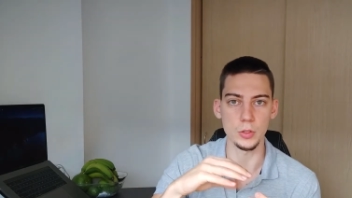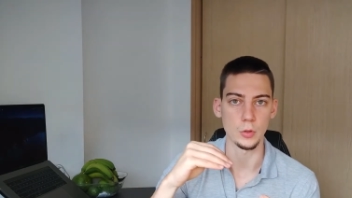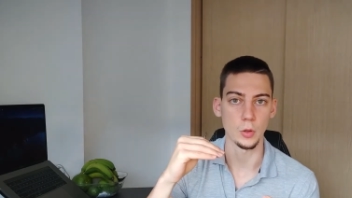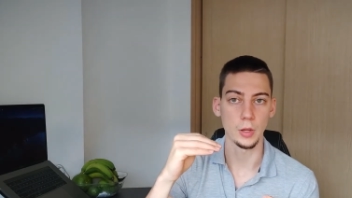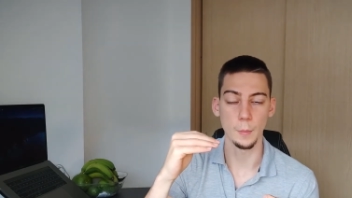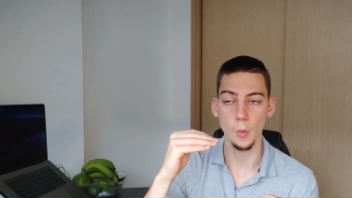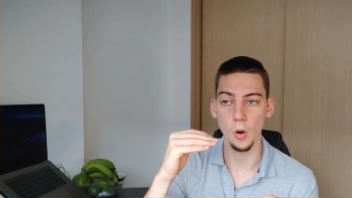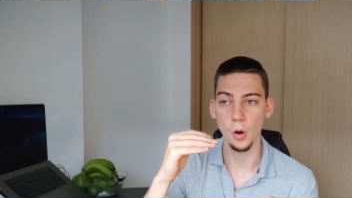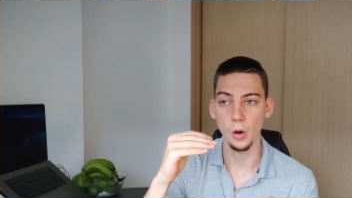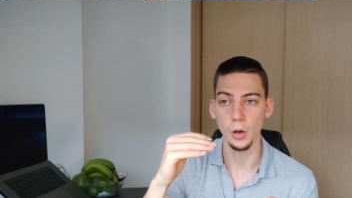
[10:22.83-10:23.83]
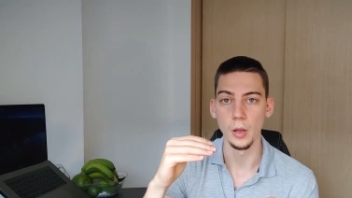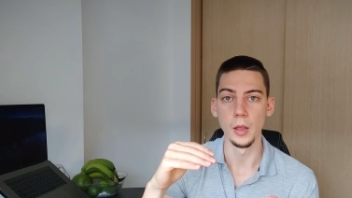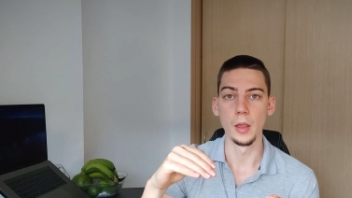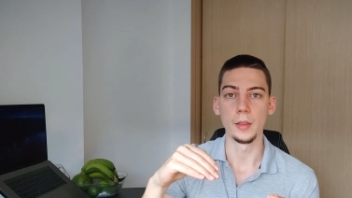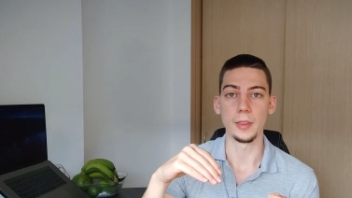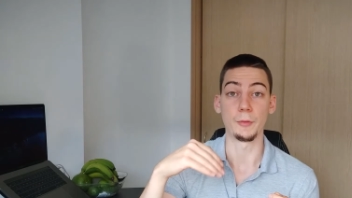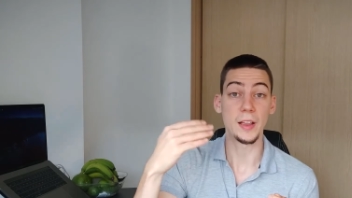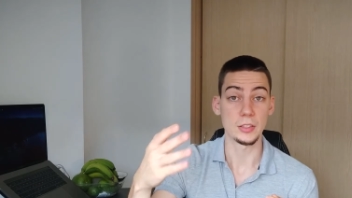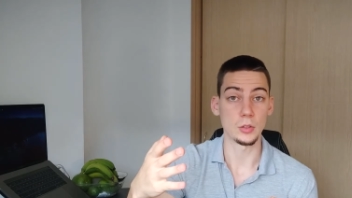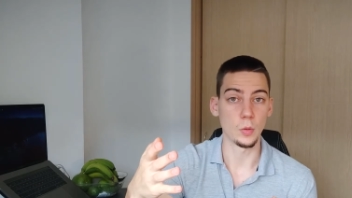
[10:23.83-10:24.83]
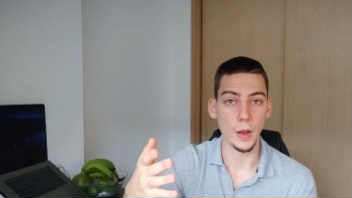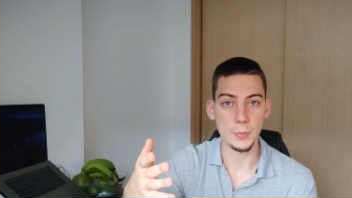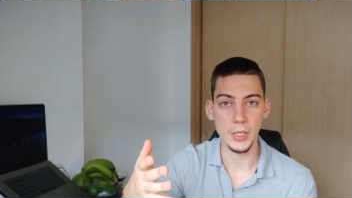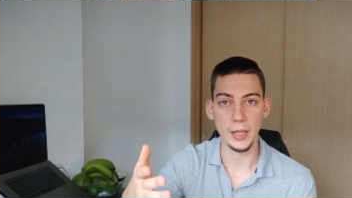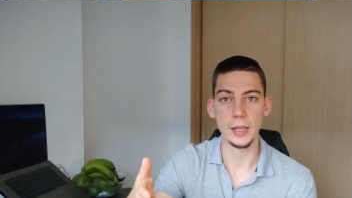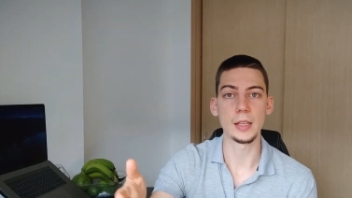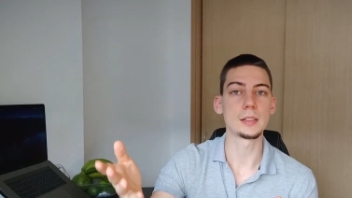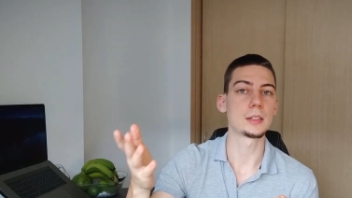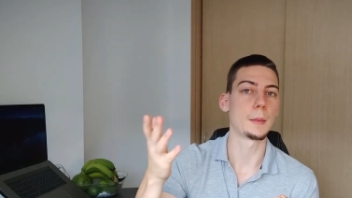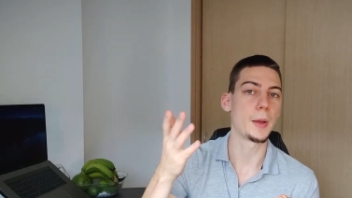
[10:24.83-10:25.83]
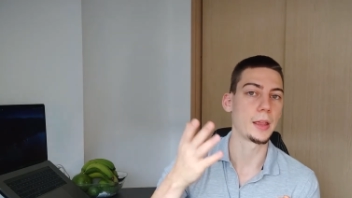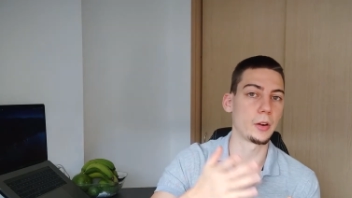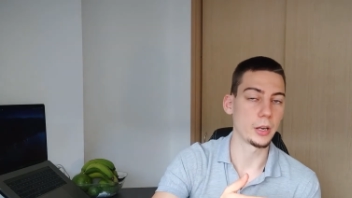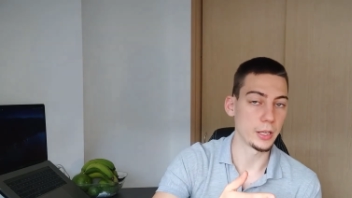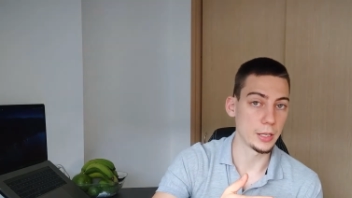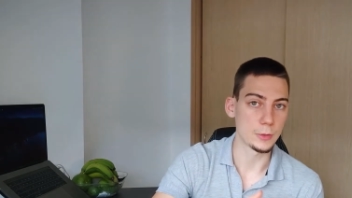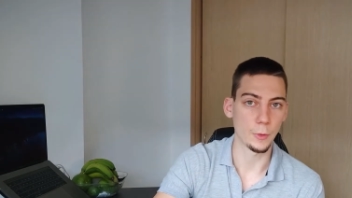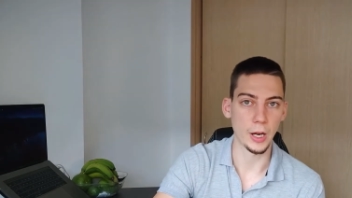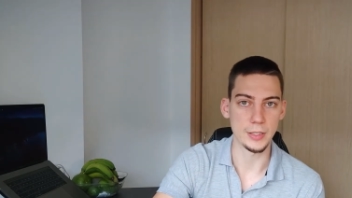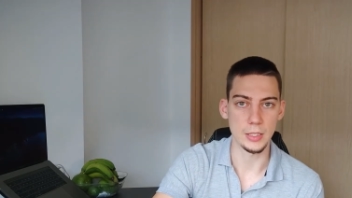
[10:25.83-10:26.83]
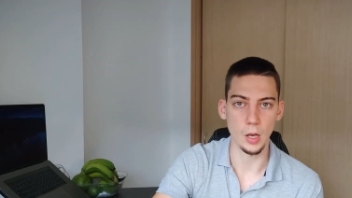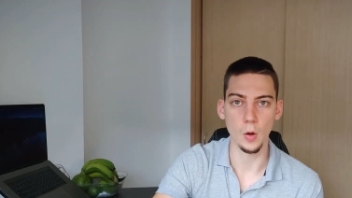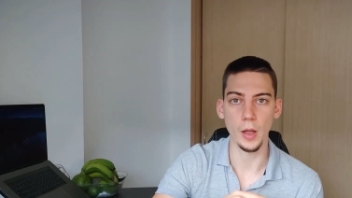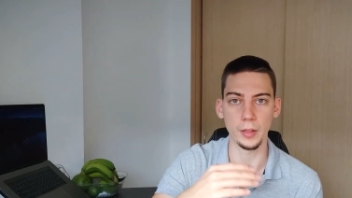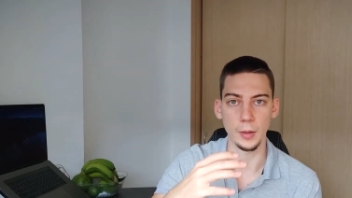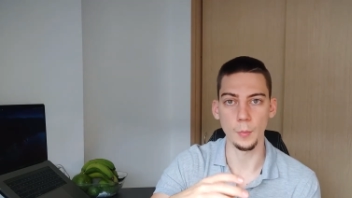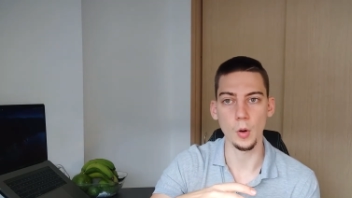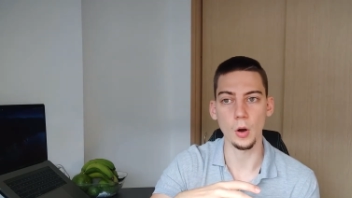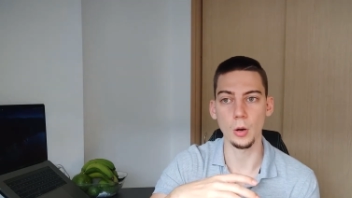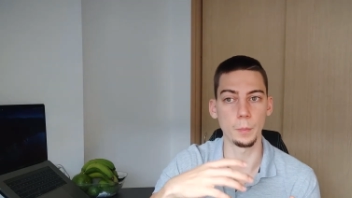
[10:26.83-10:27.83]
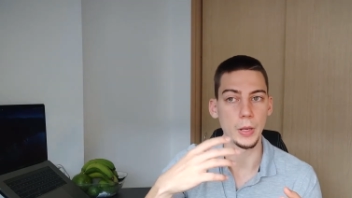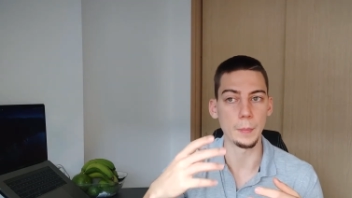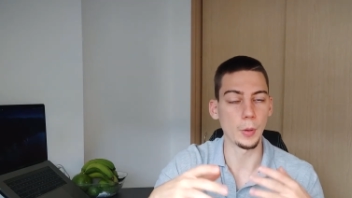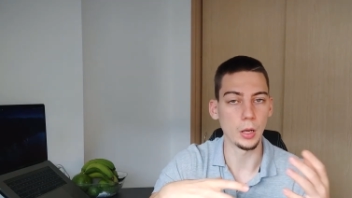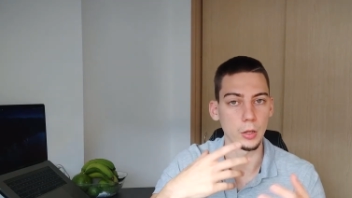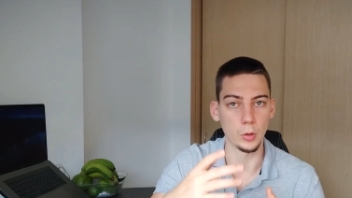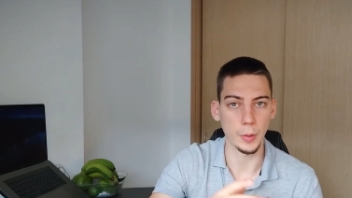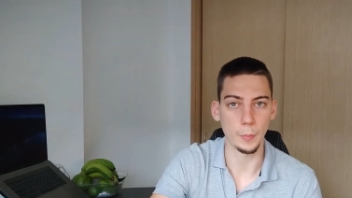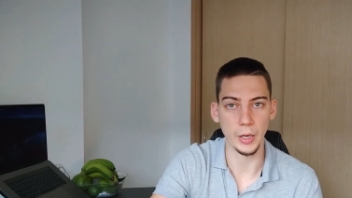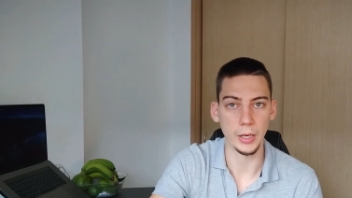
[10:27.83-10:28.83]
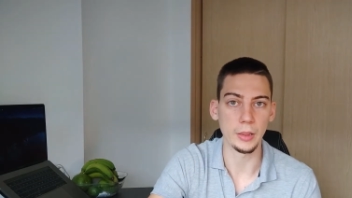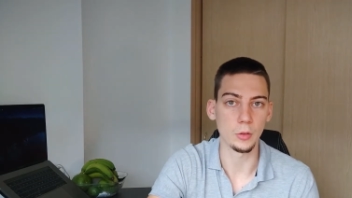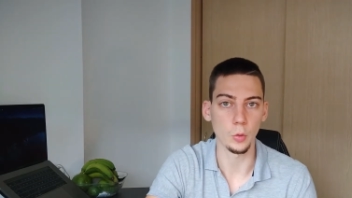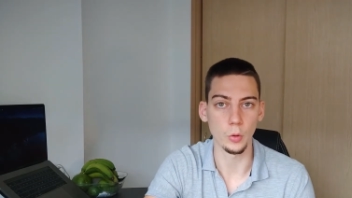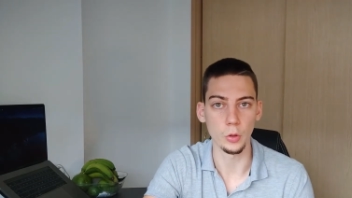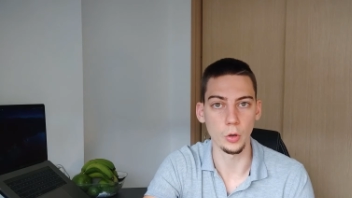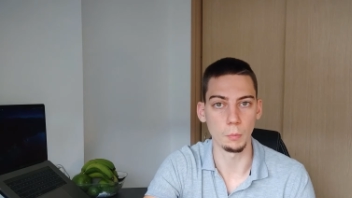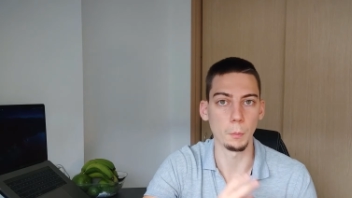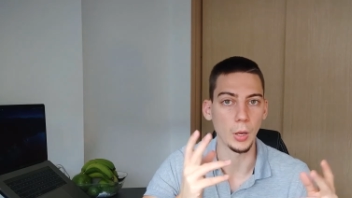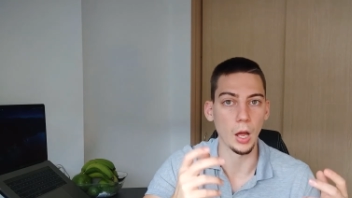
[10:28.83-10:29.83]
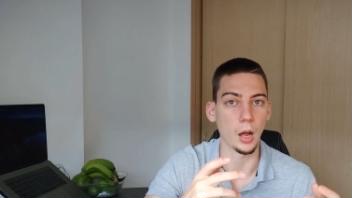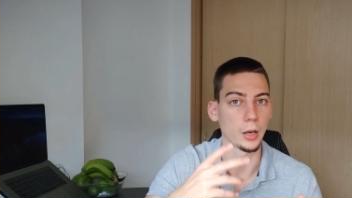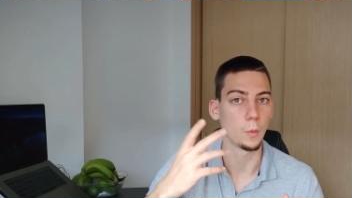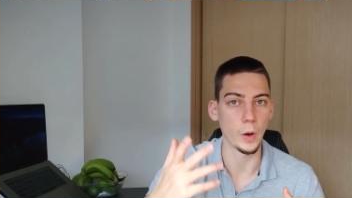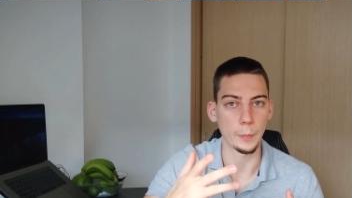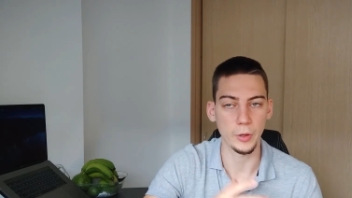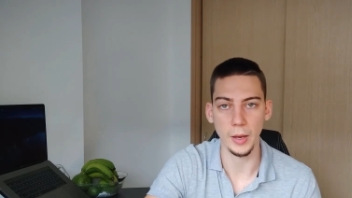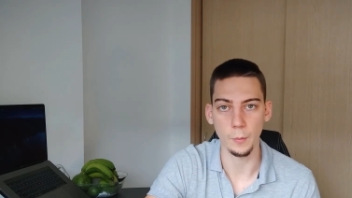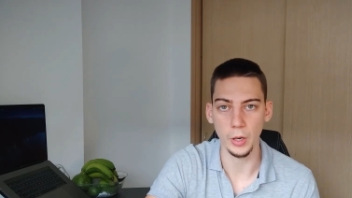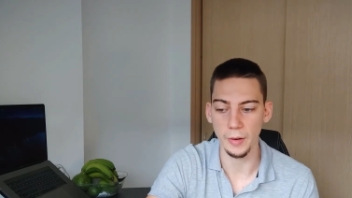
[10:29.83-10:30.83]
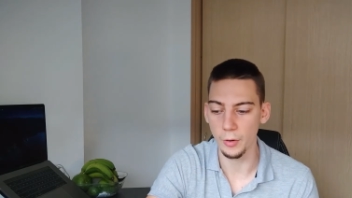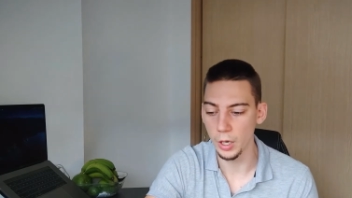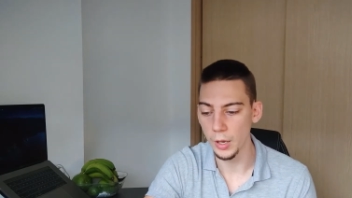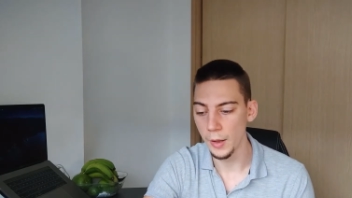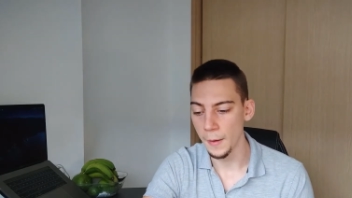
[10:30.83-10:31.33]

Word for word: So the more, the faster your website is, the better it is for SEO and the more people you can bring into your blog, website, whatever.